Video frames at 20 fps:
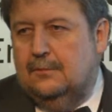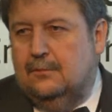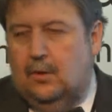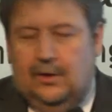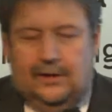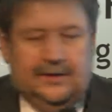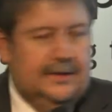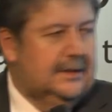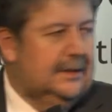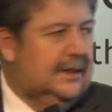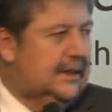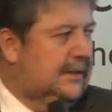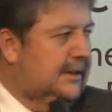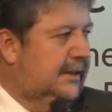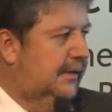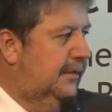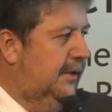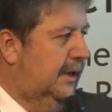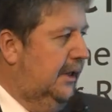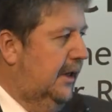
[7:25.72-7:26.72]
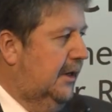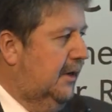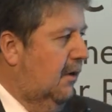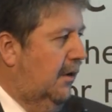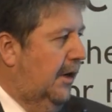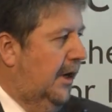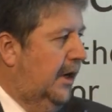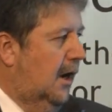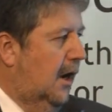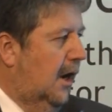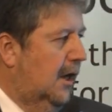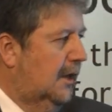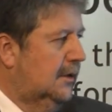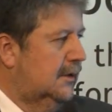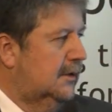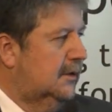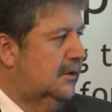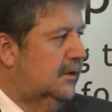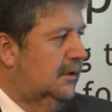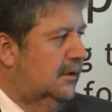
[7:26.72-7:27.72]
was an activity going
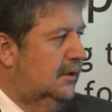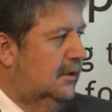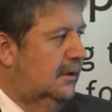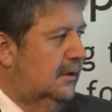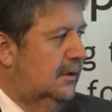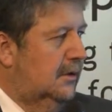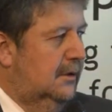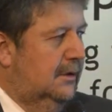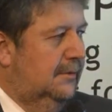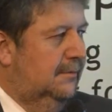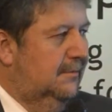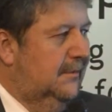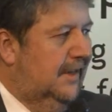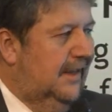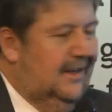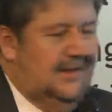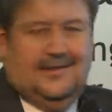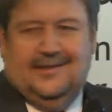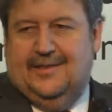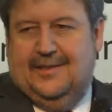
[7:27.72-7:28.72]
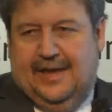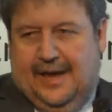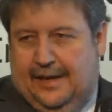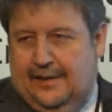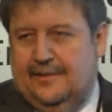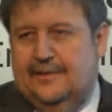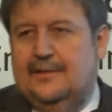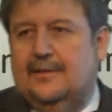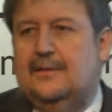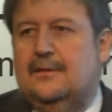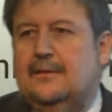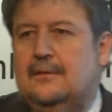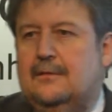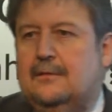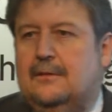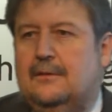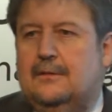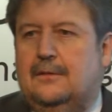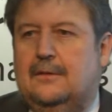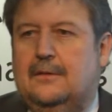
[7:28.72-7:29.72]
on to assess
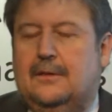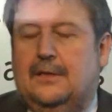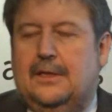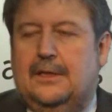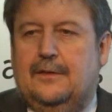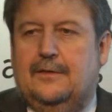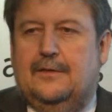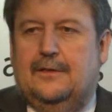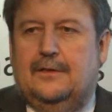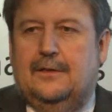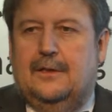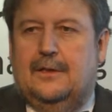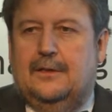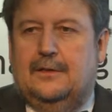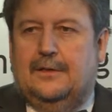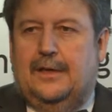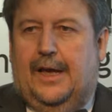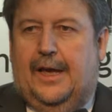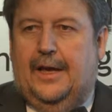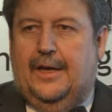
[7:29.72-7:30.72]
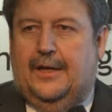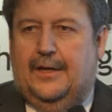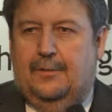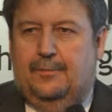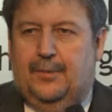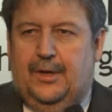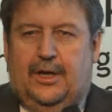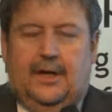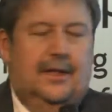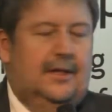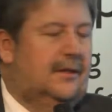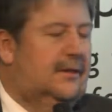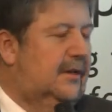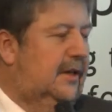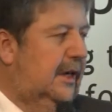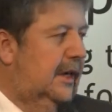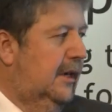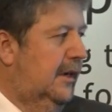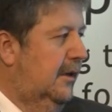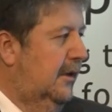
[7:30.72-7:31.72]
this
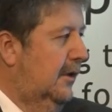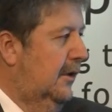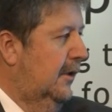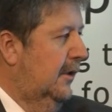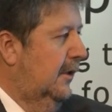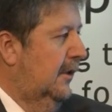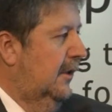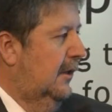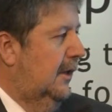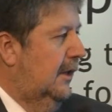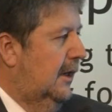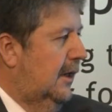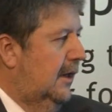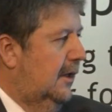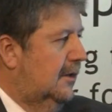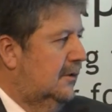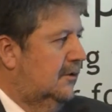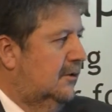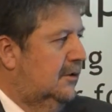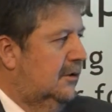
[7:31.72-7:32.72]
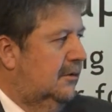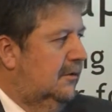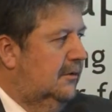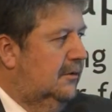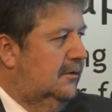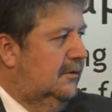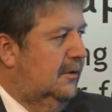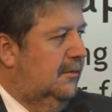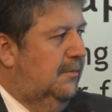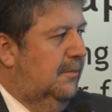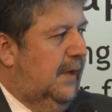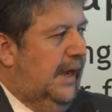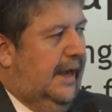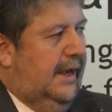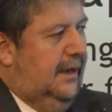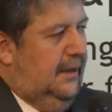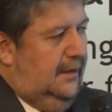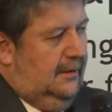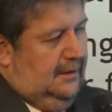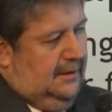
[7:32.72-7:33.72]
deinkability, to
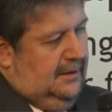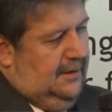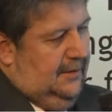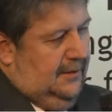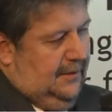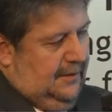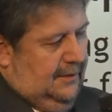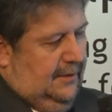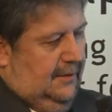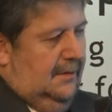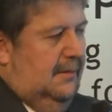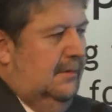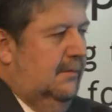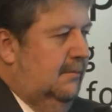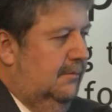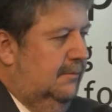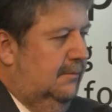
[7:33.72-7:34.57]
make this